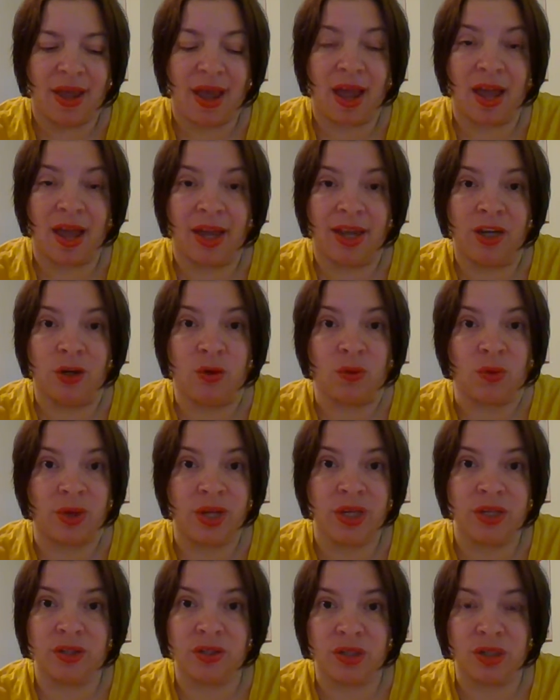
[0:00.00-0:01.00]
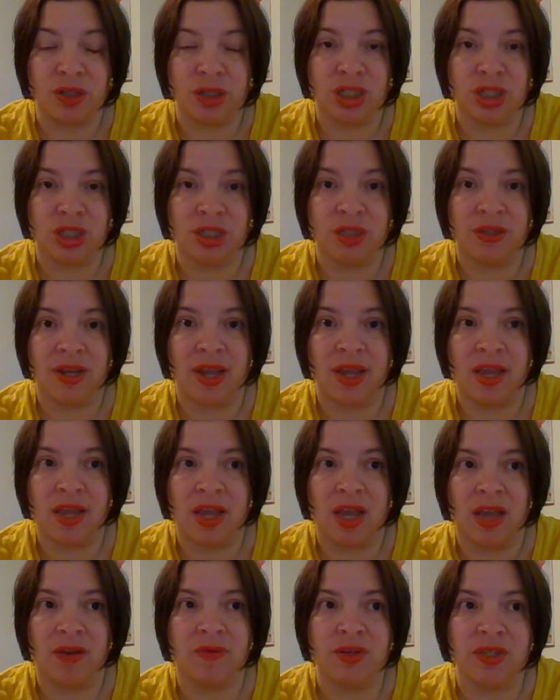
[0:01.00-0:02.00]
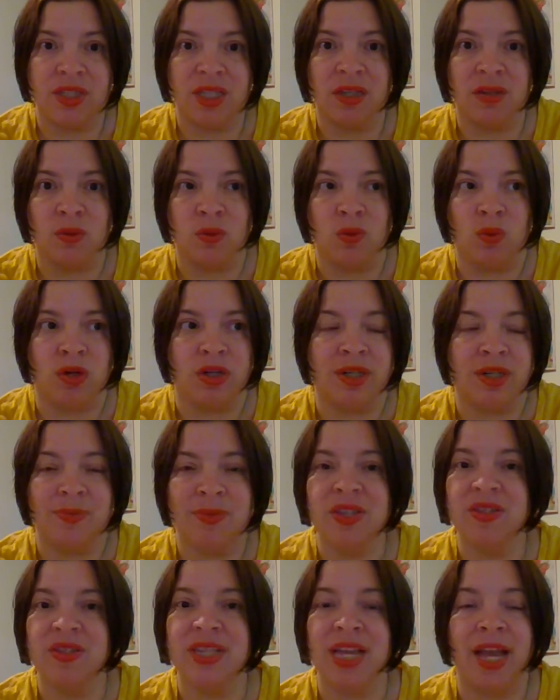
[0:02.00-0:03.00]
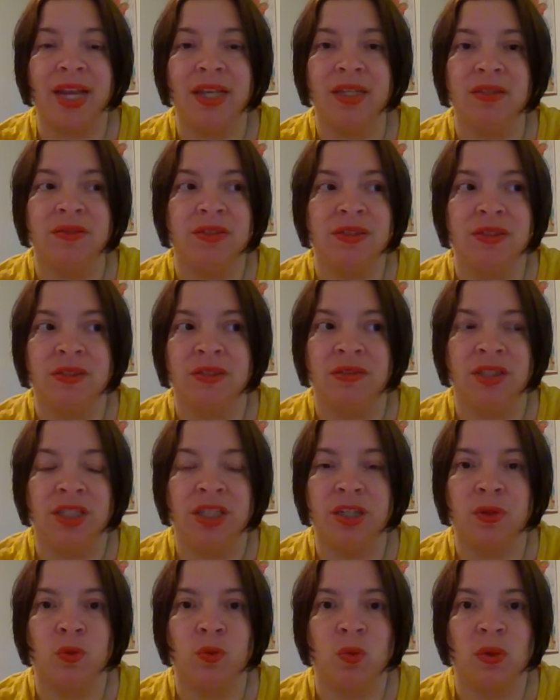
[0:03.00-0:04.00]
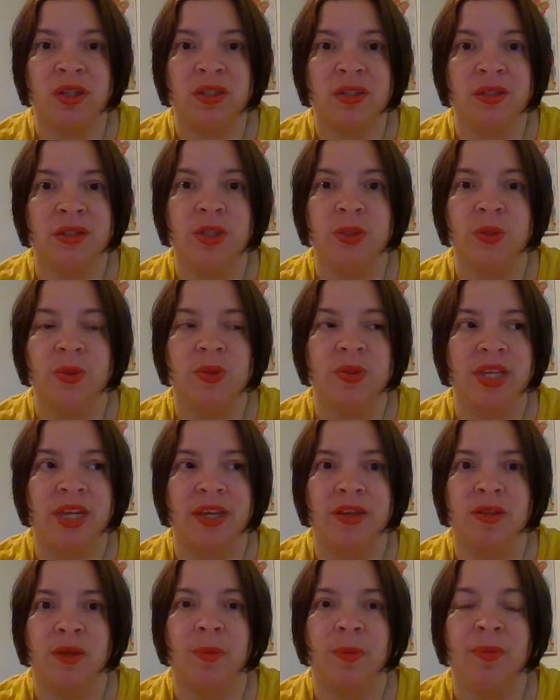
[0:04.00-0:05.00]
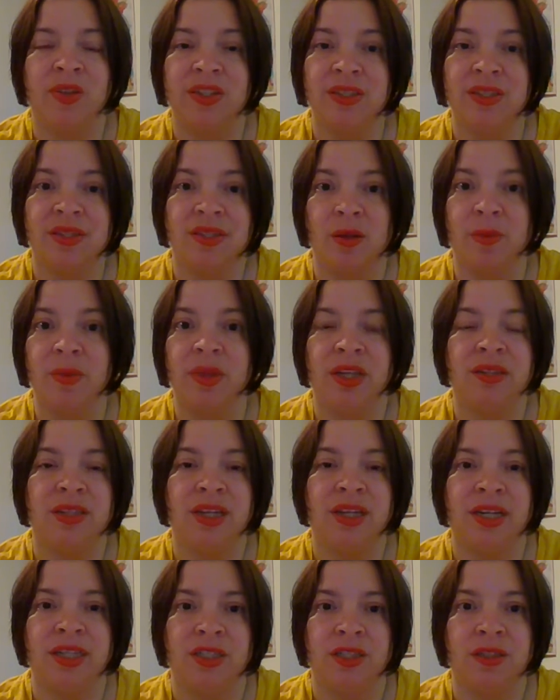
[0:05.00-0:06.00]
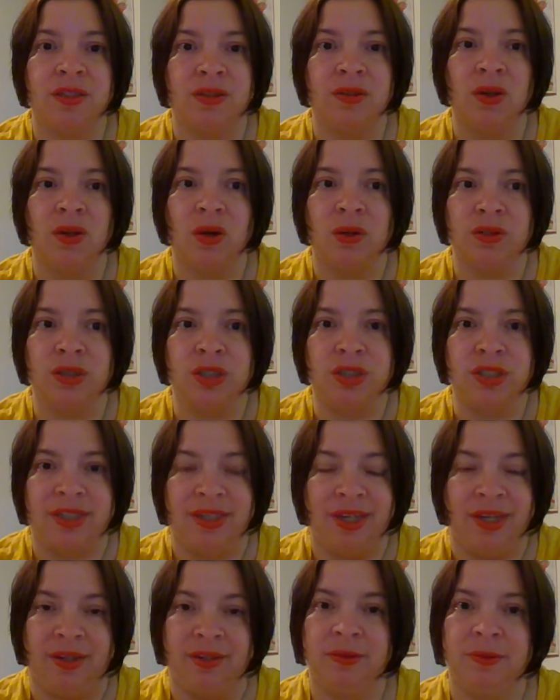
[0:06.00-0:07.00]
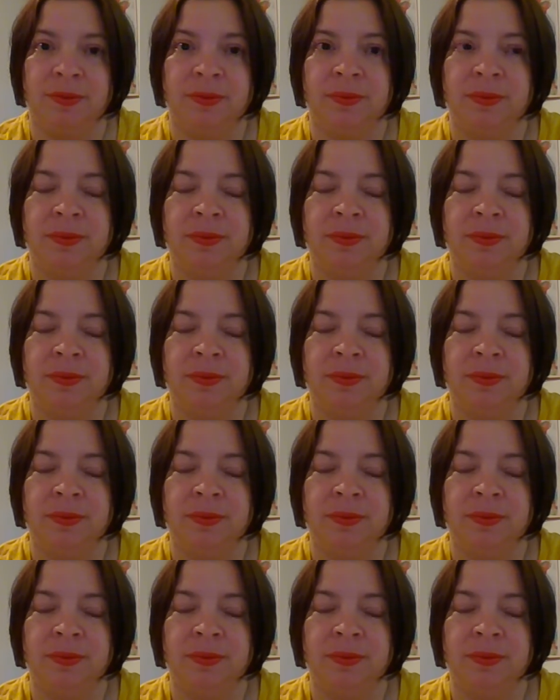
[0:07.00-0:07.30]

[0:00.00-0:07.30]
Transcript: I researched every single word because I didn't want to say something that I didn't understand.